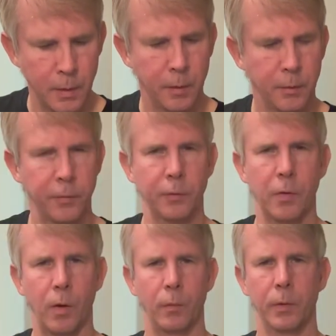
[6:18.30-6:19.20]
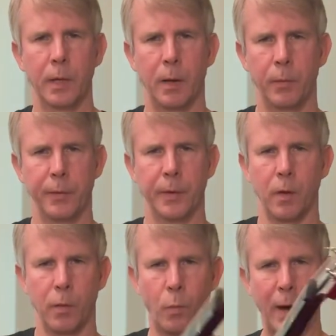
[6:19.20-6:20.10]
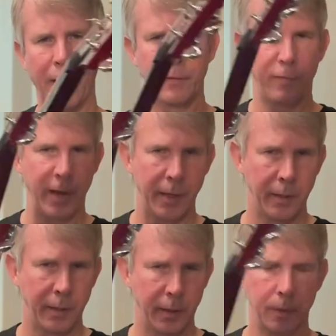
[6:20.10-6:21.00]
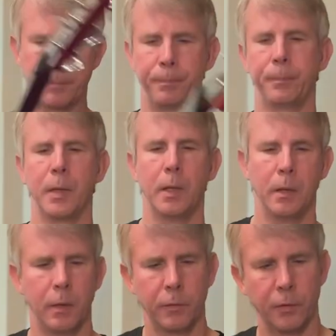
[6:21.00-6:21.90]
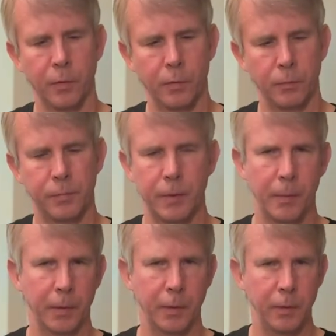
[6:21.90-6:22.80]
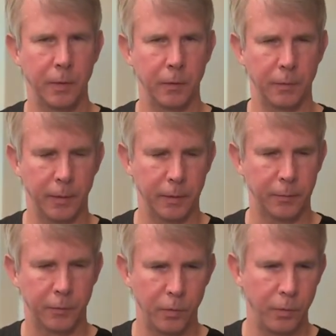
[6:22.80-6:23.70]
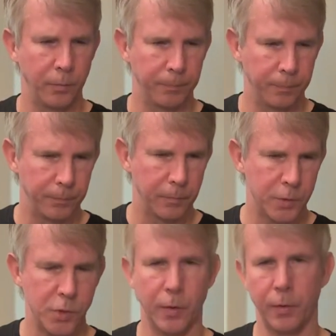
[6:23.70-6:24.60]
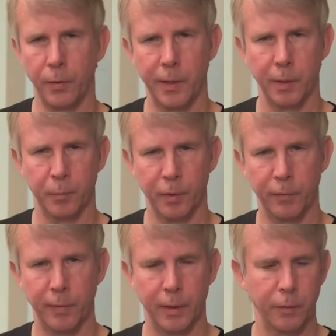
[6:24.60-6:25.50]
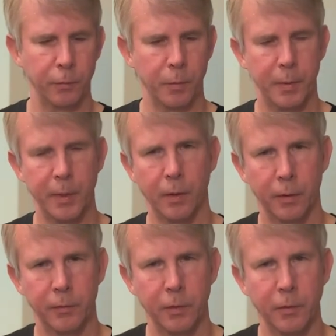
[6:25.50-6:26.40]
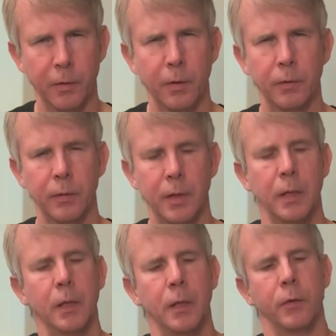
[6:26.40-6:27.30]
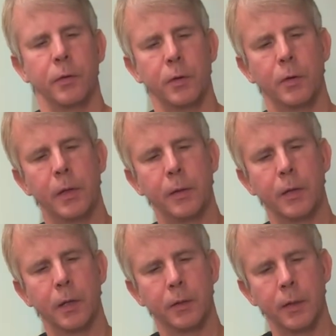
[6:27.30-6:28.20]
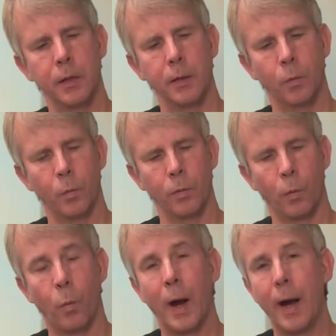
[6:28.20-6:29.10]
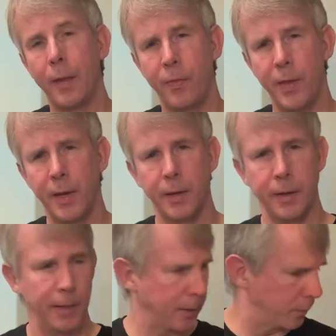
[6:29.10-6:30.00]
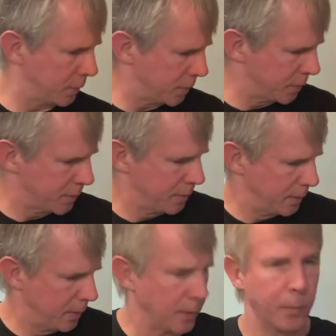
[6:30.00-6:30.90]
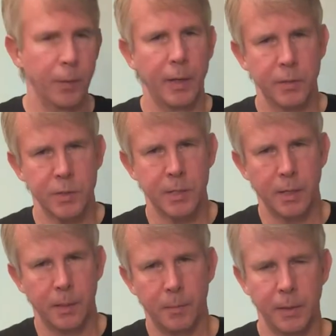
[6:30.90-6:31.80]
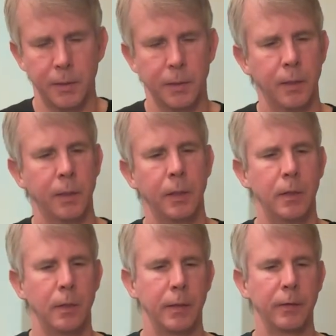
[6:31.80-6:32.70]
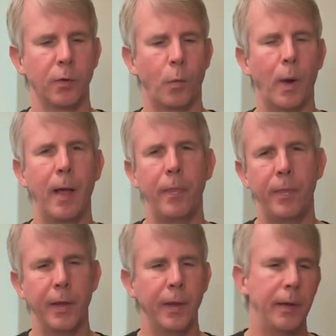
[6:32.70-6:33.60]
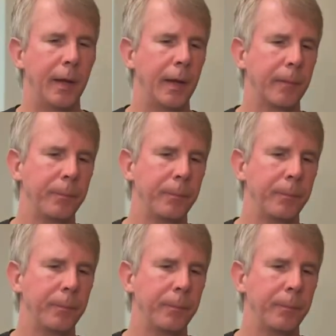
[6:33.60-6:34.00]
This is got what they call the wide fat neck. So typically you get like two general neck profiles with PRS guitars. So you either get the wide thin neck, which is the other one I just had in my hand. That's a wide thin neck.